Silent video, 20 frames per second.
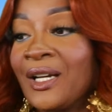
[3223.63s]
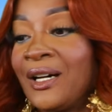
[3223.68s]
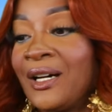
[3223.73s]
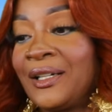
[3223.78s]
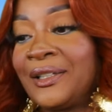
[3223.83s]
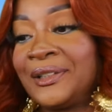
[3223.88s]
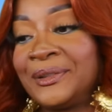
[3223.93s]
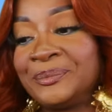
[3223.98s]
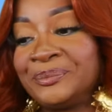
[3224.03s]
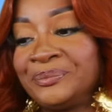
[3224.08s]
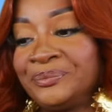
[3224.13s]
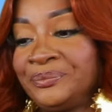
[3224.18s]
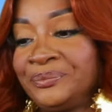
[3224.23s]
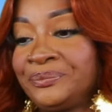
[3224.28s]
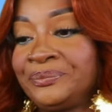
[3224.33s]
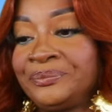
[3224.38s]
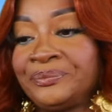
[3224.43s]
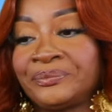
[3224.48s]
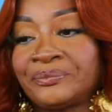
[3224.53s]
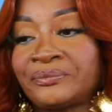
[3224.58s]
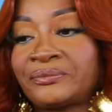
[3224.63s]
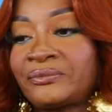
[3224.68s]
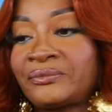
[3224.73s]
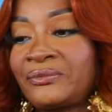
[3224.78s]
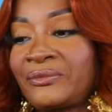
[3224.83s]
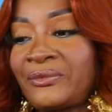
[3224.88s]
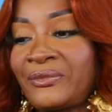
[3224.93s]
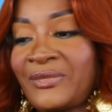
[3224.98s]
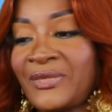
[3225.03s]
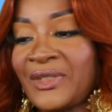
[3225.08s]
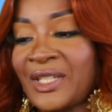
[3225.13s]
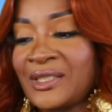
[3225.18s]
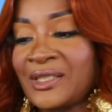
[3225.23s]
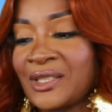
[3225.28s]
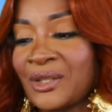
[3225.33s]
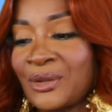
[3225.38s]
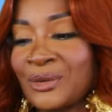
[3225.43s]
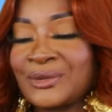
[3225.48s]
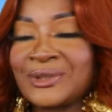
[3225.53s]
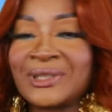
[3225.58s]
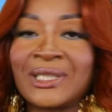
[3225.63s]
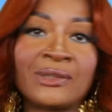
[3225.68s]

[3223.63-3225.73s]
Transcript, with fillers: So